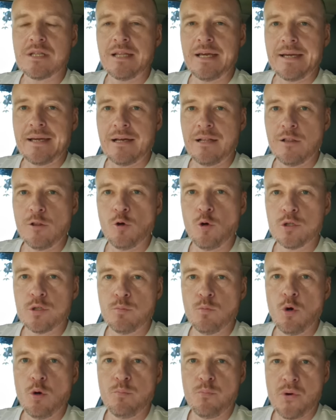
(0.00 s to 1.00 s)
like a lot
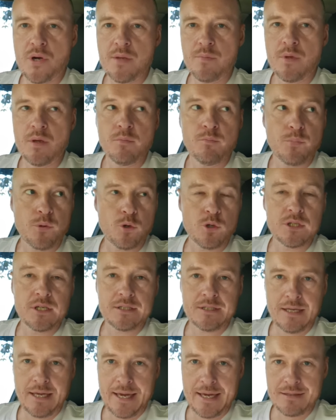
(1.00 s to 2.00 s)
more premium
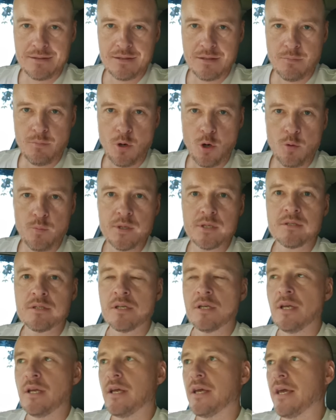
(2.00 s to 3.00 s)
product at the moment,
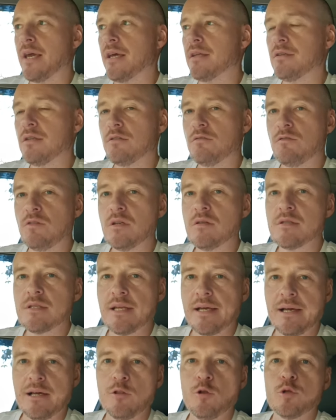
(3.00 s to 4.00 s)
and it feels
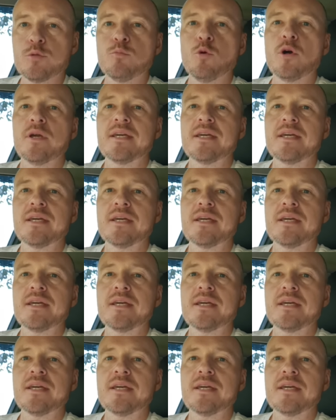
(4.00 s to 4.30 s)
like a lot more